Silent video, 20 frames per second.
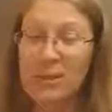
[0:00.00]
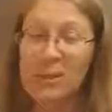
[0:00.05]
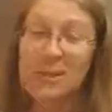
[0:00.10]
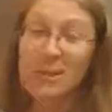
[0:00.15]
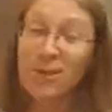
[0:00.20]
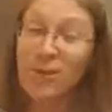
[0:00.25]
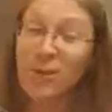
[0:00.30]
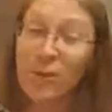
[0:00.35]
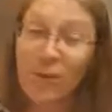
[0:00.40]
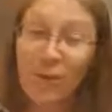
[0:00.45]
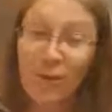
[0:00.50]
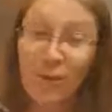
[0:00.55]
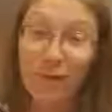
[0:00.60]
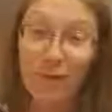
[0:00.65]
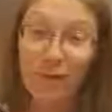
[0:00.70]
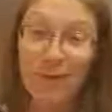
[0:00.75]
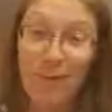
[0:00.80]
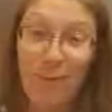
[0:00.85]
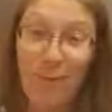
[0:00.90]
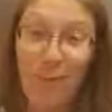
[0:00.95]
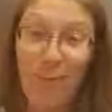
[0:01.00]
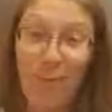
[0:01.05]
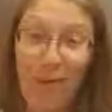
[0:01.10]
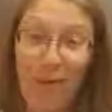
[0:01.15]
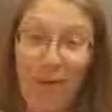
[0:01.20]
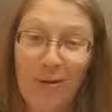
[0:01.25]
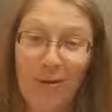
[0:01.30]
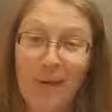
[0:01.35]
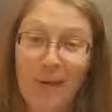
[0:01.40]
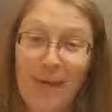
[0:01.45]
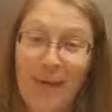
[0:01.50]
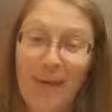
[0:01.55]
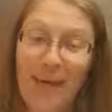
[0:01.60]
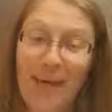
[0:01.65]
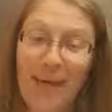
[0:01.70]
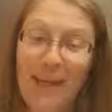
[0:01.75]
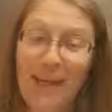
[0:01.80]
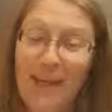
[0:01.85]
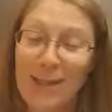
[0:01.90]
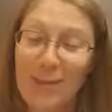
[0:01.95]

He didn't learn the first time, apparently. Again,